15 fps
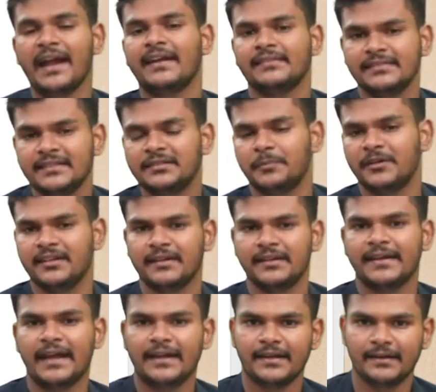this particular
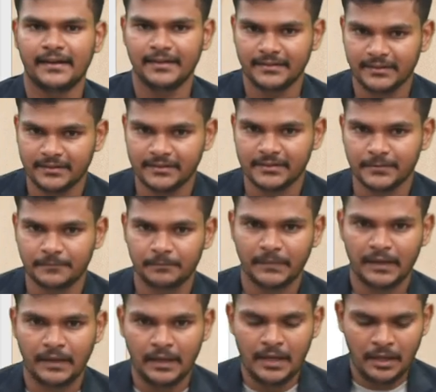categorization?
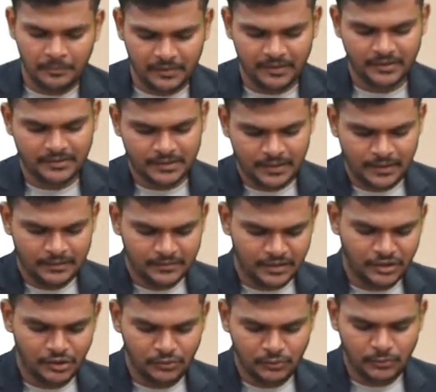Because the
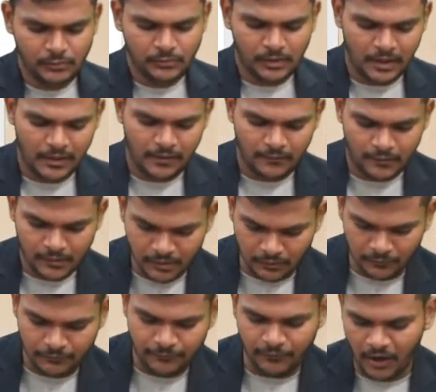new
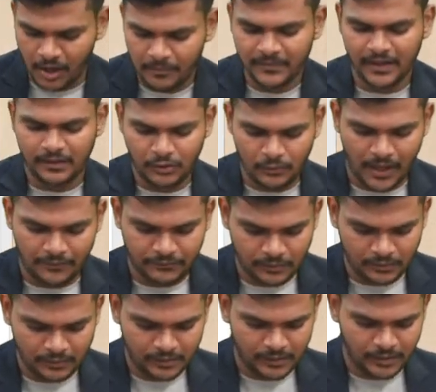form that you have to
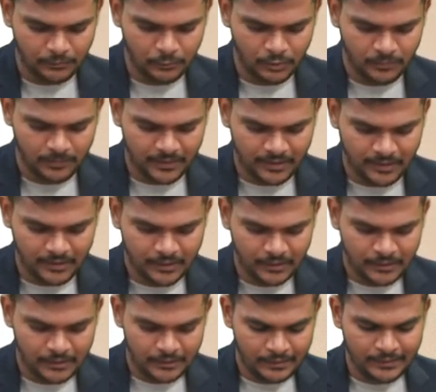learn would be,
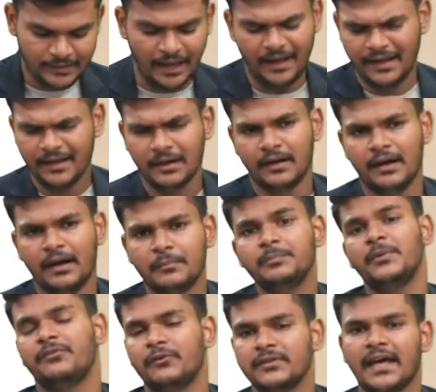
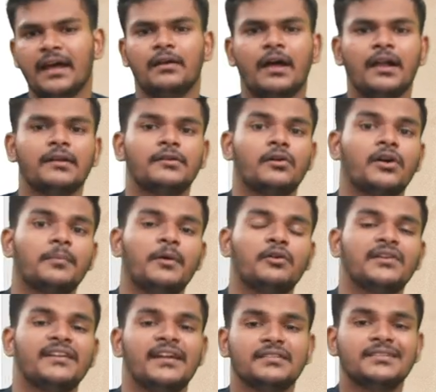before that, I'll talk about
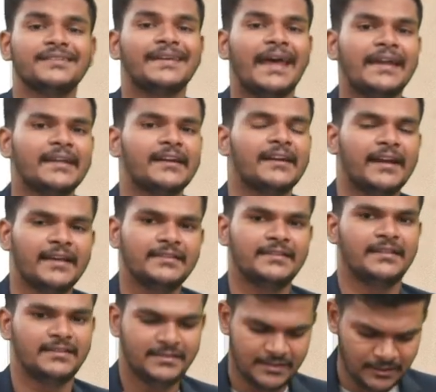another
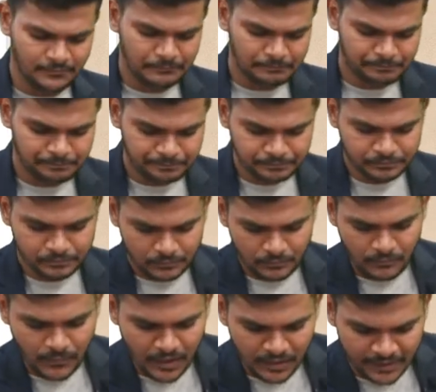categorization.
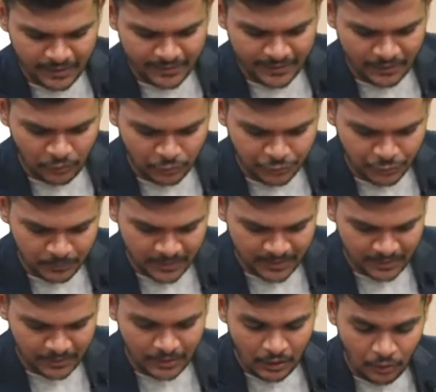There can also
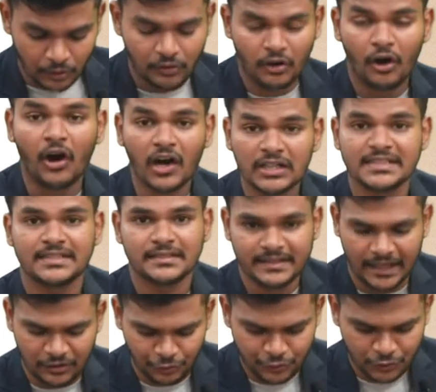be, or costs
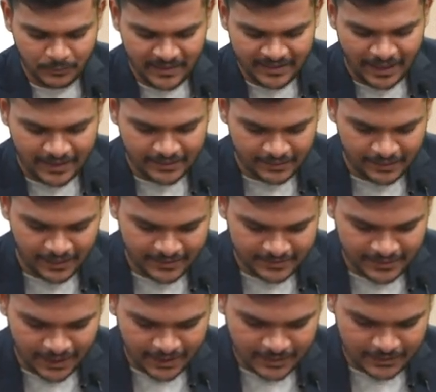can also be categorized
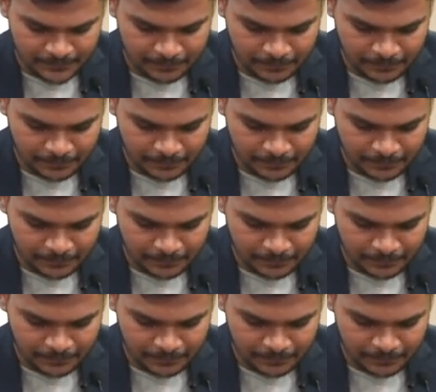as